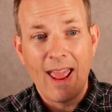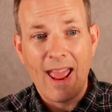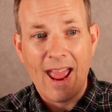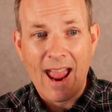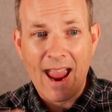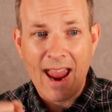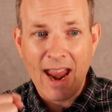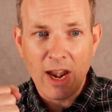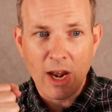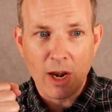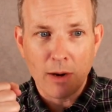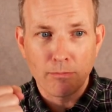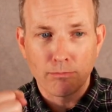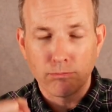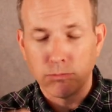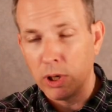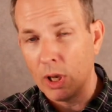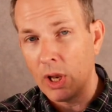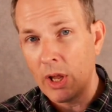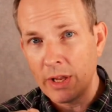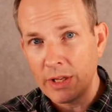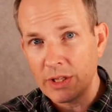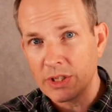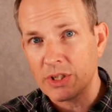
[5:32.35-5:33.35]
and it
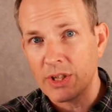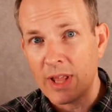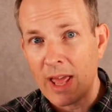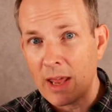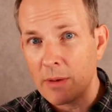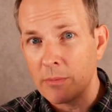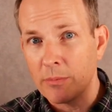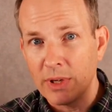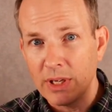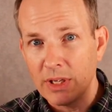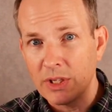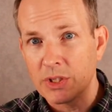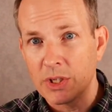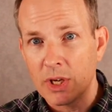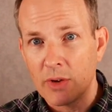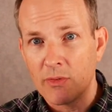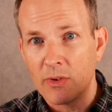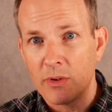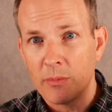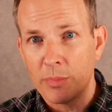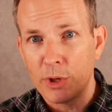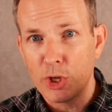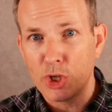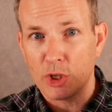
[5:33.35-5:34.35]
blunts that b
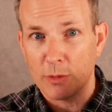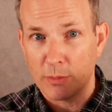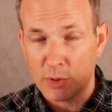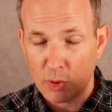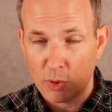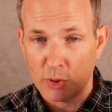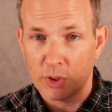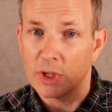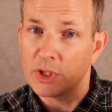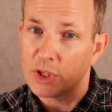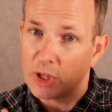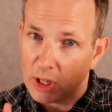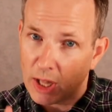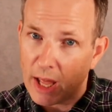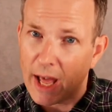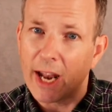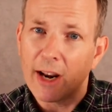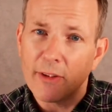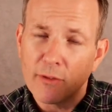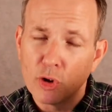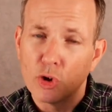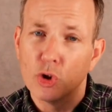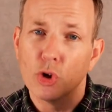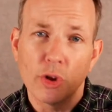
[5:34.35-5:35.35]
seven bishop. So it does a
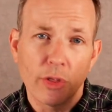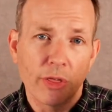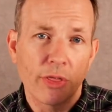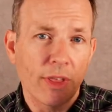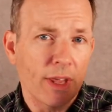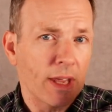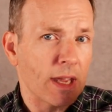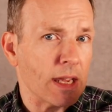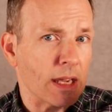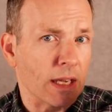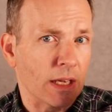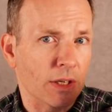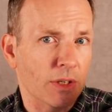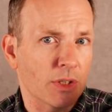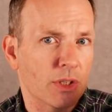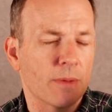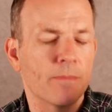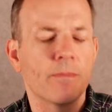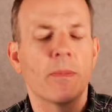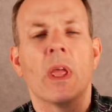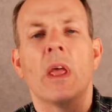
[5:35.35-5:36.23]
lot of good things.